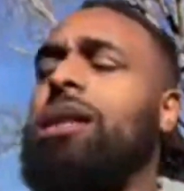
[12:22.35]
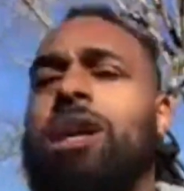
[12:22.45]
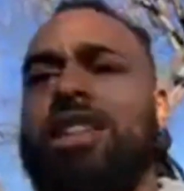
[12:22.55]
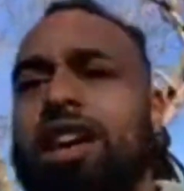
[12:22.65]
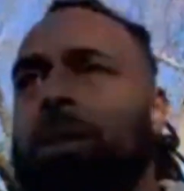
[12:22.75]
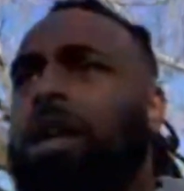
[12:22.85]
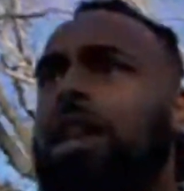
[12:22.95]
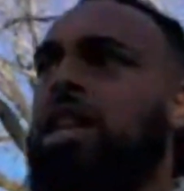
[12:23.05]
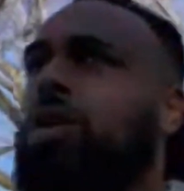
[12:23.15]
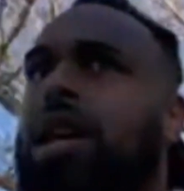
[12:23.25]
I'm not talking about
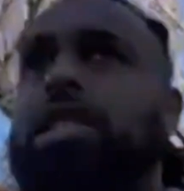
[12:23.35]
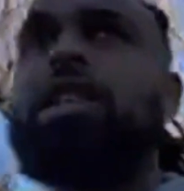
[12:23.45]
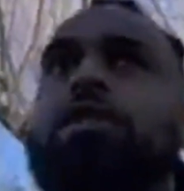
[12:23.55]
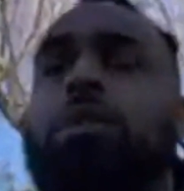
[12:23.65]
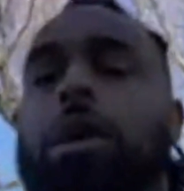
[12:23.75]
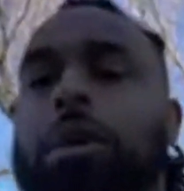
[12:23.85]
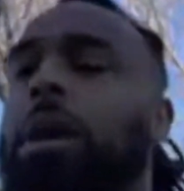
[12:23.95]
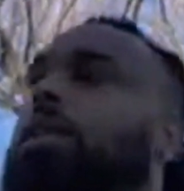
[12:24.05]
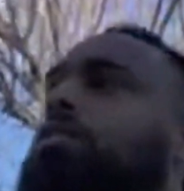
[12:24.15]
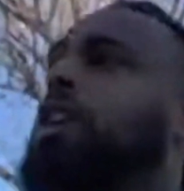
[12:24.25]
that new age stuff. So let me
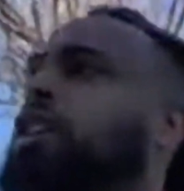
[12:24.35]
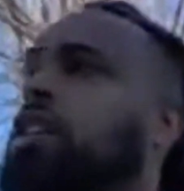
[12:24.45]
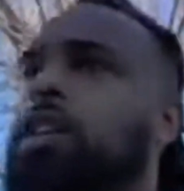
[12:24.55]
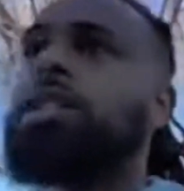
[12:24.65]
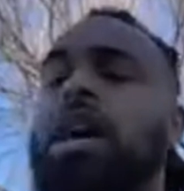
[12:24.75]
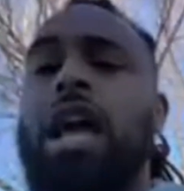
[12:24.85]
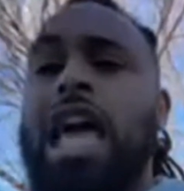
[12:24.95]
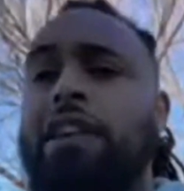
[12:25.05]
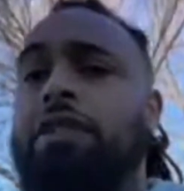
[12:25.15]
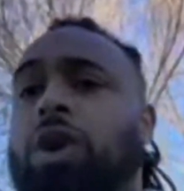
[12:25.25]
make this very clear because
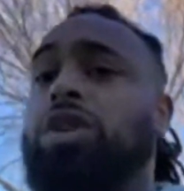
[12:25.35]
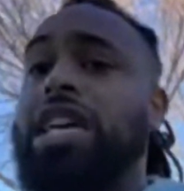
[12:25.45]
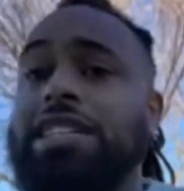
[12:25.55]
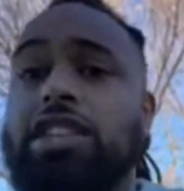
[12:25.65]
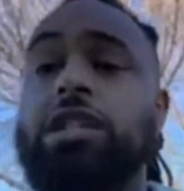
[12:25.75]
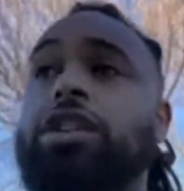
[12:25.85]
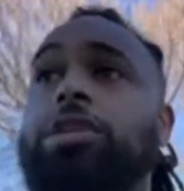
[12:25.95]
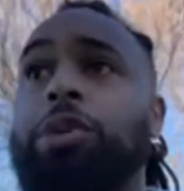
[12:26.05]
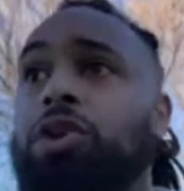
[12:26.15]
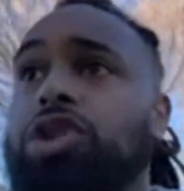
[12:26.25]
everyone who says they're, they're
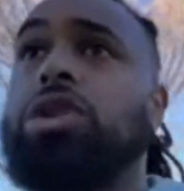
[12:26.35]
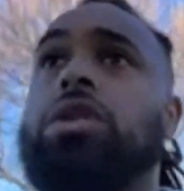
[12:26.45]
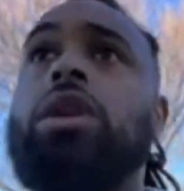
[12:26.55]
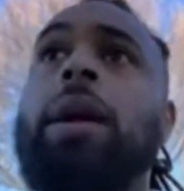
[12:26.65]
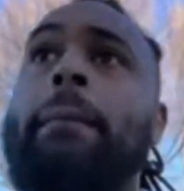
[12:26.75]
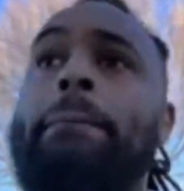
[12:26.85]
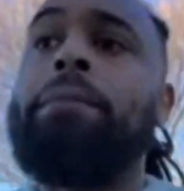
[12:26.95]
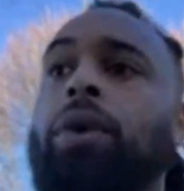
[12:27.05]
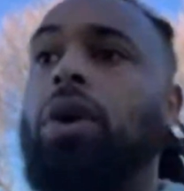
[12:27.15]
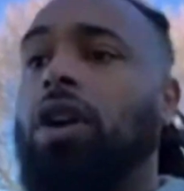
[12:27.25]
spiritual
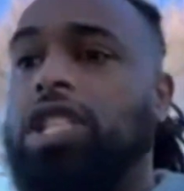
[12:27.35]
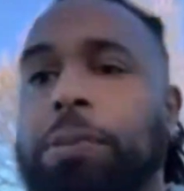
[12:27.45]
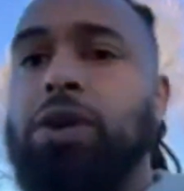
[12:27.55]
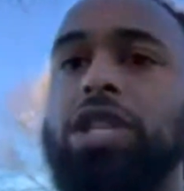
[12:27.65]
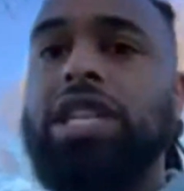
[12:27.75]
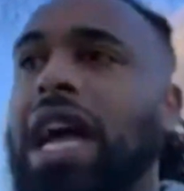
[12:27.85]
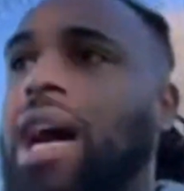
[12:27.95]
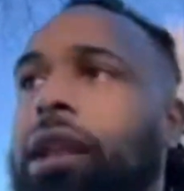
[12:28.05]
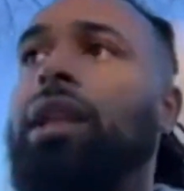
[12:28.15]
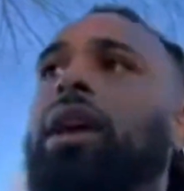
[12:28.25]
or
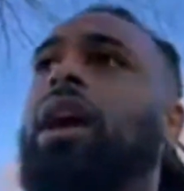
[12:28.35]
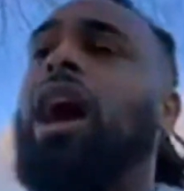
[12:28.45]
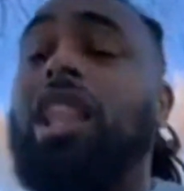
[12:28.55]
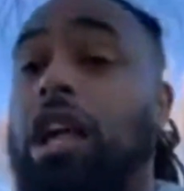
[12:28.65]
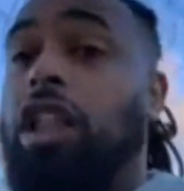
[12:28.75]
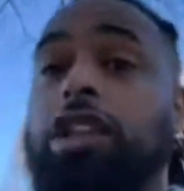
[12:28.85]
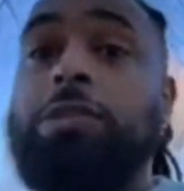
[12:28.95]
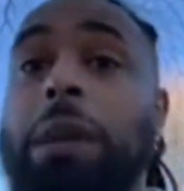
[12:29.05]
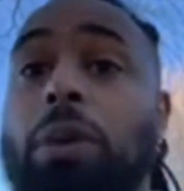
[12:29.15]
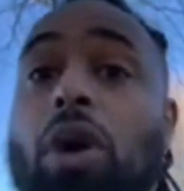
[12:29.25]
spirituality, a lot of those
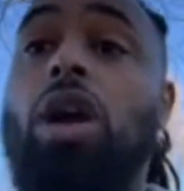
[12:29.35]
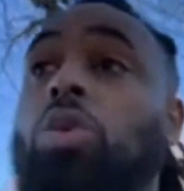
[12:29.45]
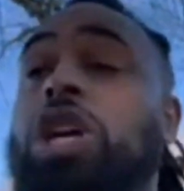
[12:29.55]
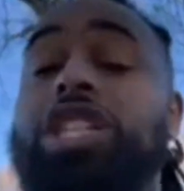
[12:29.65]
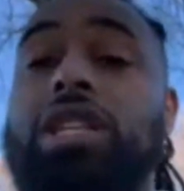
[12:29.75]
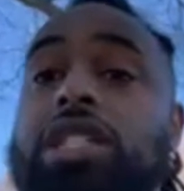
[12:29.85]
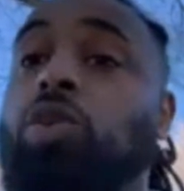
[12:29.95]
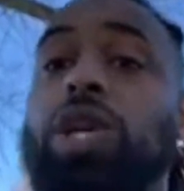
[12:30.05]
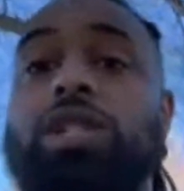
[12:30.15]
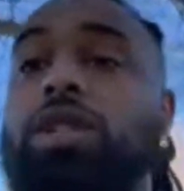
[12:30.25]
people are witches,
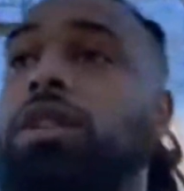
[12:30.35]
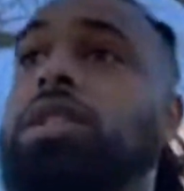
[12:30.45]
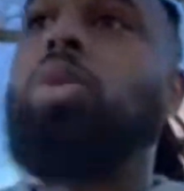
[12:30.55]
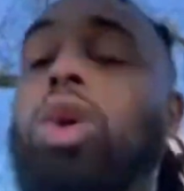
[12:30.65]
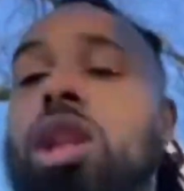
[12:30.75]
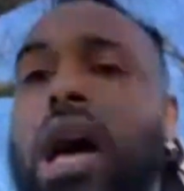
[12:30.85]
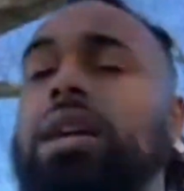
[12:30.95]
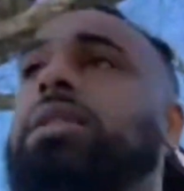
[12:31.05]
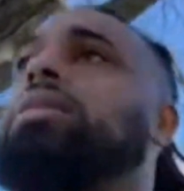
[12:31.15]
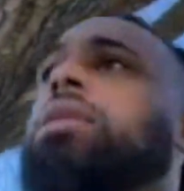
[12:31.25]
wizards,
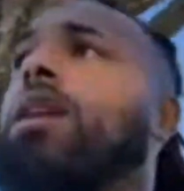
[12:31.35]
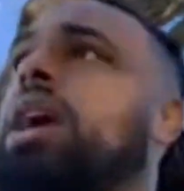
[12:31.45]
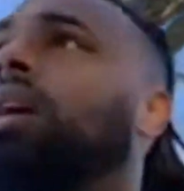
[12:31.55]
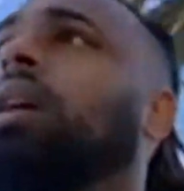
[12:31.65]
warlocks, okay?